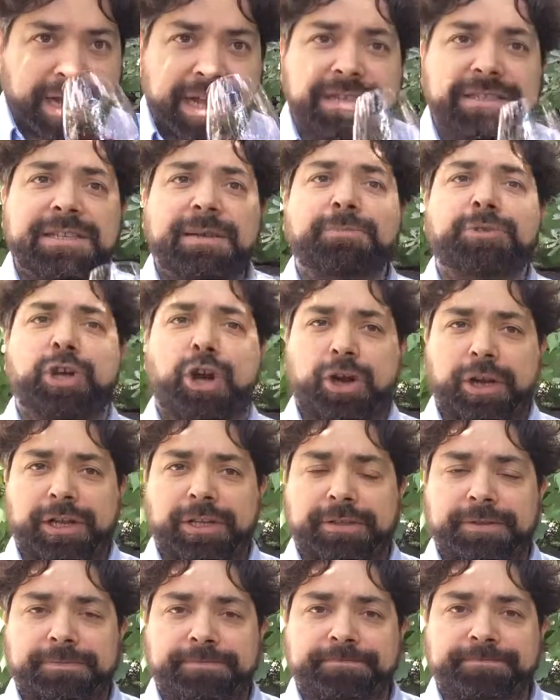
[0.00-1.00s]
and some
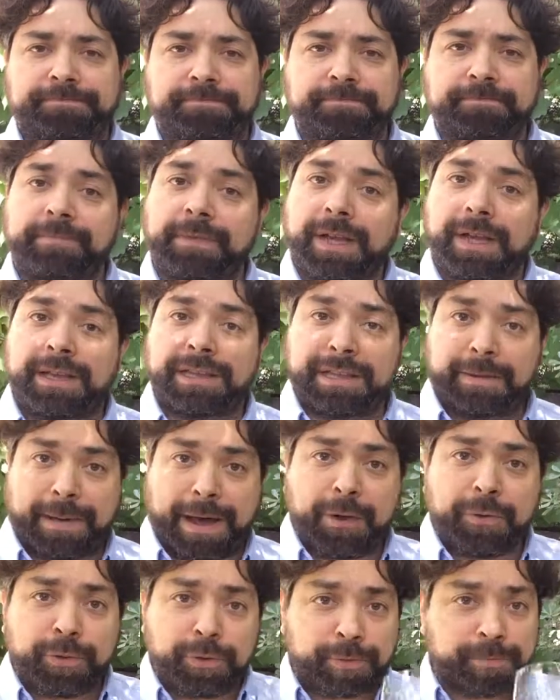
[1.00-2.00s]
chocolate. In the
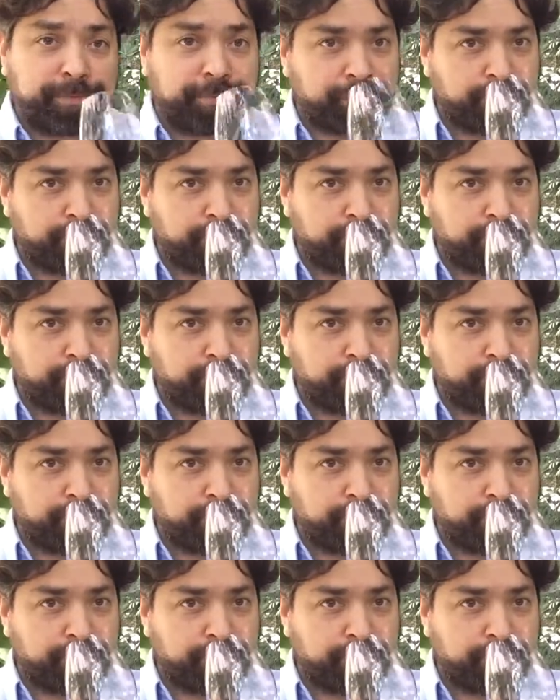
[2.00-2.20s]
mouth,